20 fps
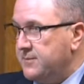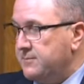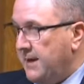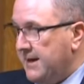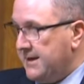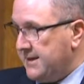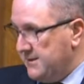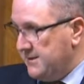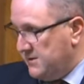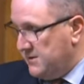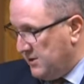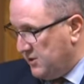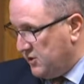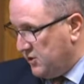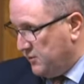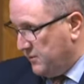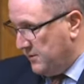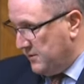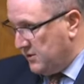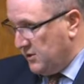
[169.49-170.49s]
by
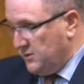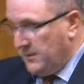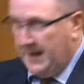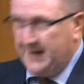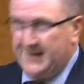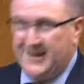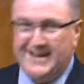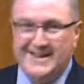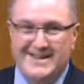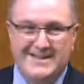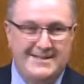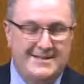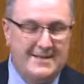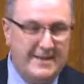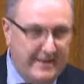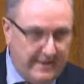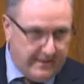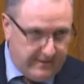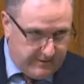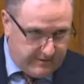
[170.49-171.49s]
constituents who had
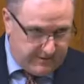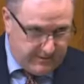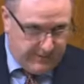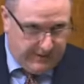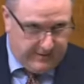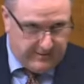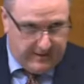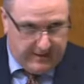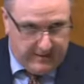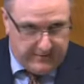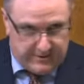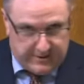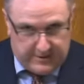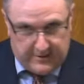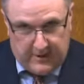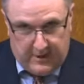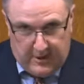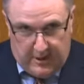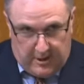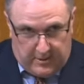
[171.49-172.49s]
ideas about how to